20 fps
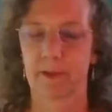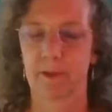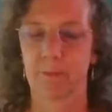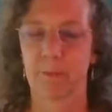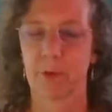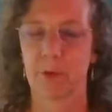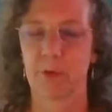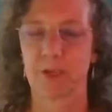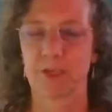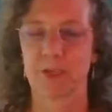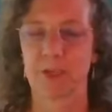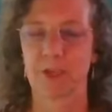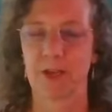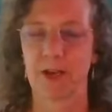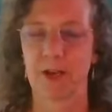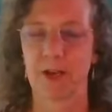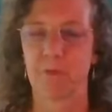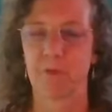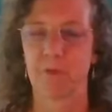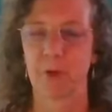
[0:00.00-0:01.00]
Noticing
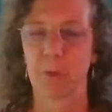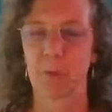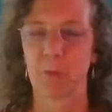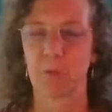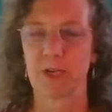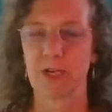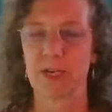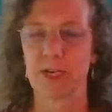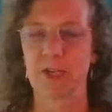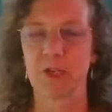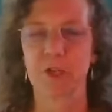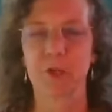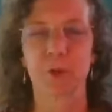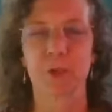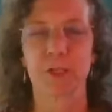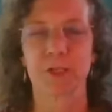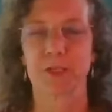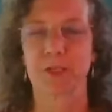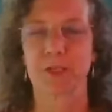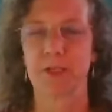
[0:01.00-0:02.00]
that I'm feeling pretty
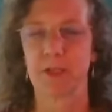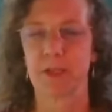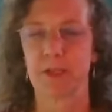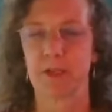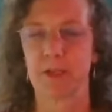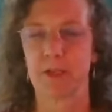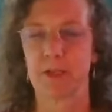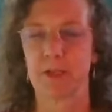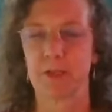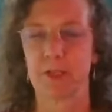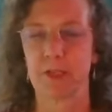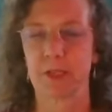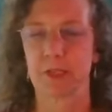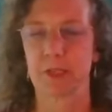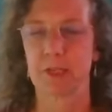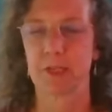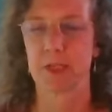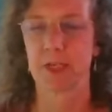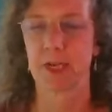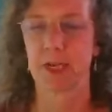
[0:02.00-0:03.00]
interested in the
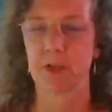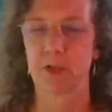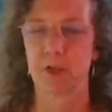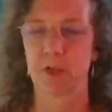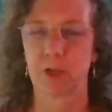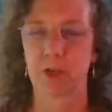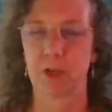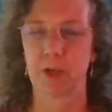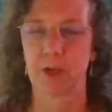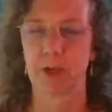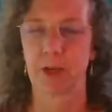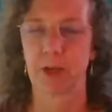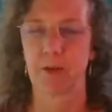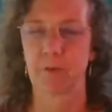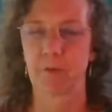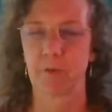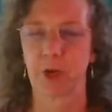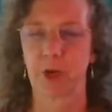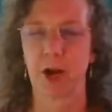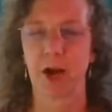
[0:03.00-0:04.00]
sensation, and then
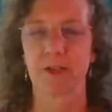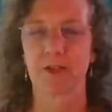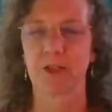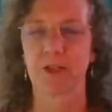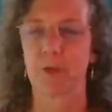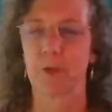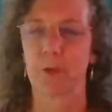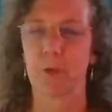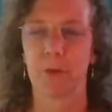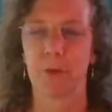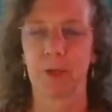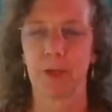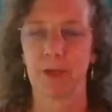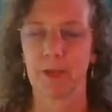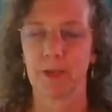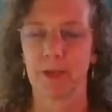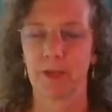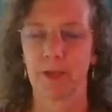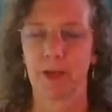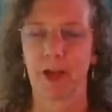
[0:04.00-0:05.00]
I forgot to
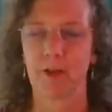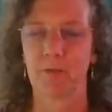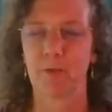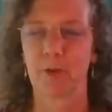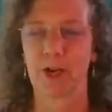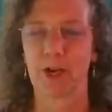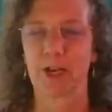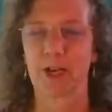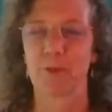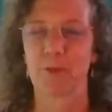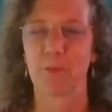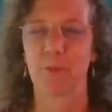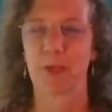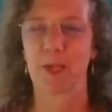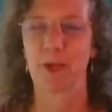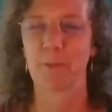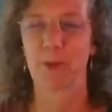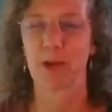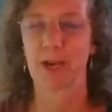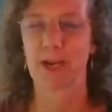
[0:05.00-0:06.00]

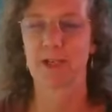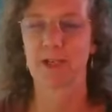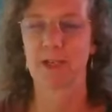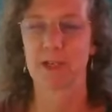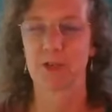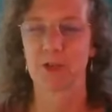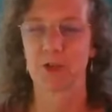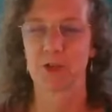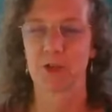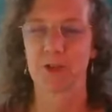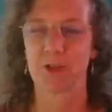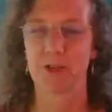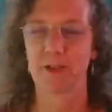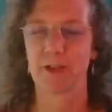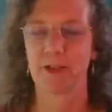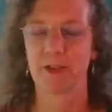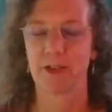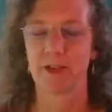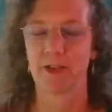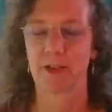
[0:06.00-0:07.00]
let my
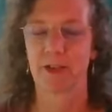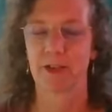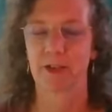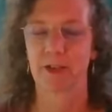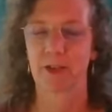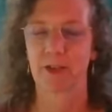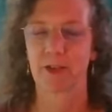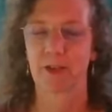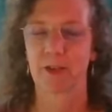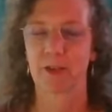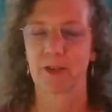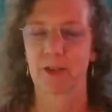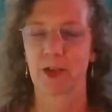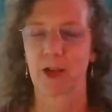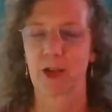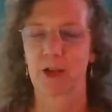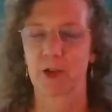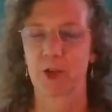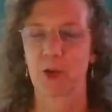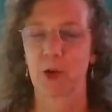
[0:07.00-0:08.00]
attention
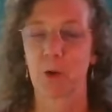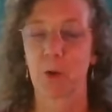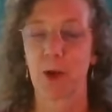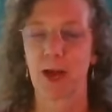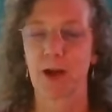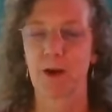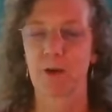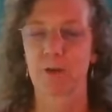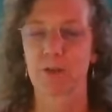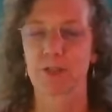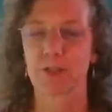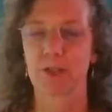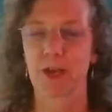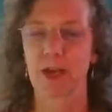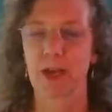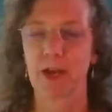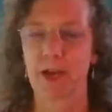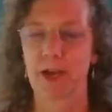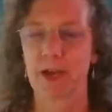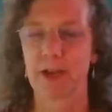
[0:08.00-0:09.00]
go
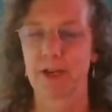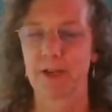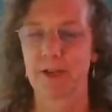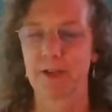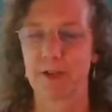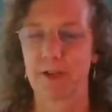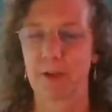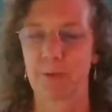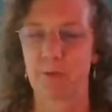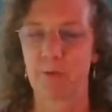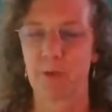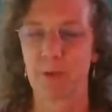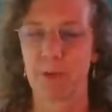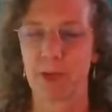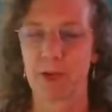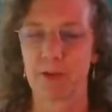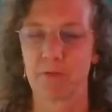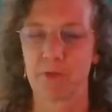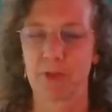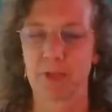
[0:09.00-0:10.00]
outside of the
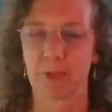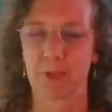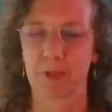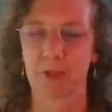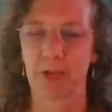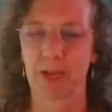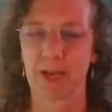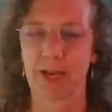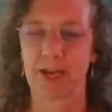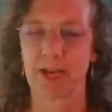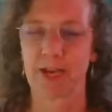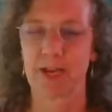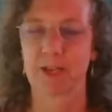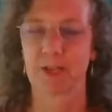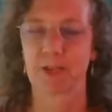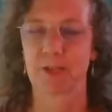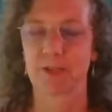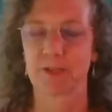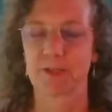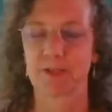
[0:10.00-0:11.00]
metaphysical
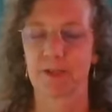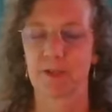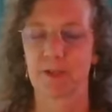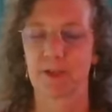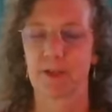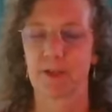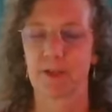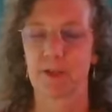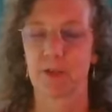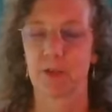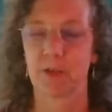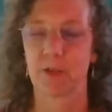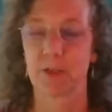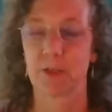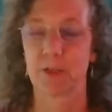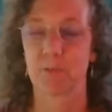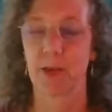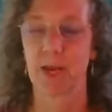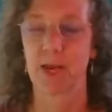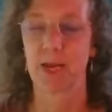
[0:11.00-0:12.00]
hands to the
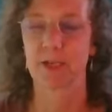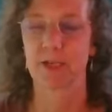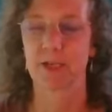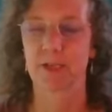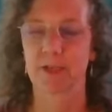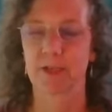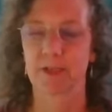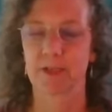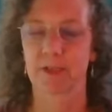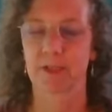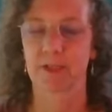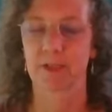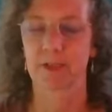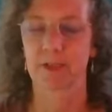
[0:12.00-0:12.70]
space.